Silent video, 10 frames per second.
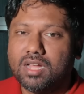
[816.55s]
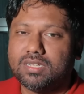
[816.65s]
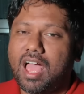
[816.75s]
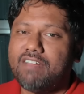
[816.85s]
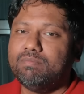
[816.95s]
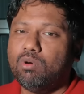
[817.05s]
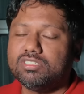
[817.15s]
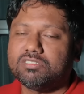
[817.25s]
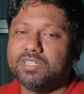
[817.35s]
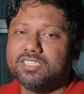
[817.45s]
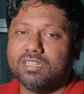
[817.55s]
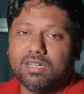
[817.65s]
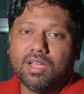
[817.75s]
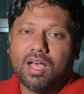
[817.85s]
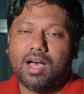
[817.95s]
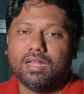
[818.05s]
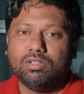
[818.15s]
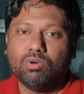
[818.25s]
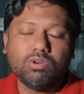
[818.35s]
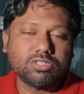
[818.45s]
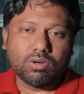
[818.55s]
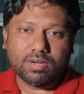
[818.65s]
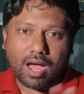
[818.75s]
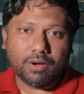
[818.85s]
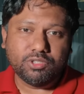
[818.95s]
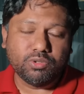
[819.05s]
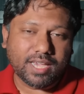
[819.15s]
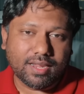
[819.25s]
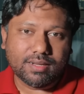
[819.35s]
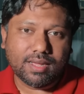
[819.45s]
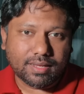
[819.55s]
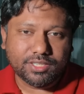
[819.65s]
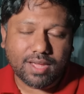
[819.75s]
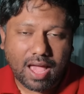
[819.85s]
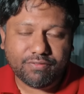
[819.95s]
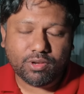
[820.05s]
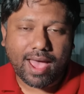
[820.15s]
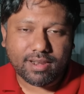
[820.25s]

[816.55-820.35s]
to have more stricter laws on how you can have your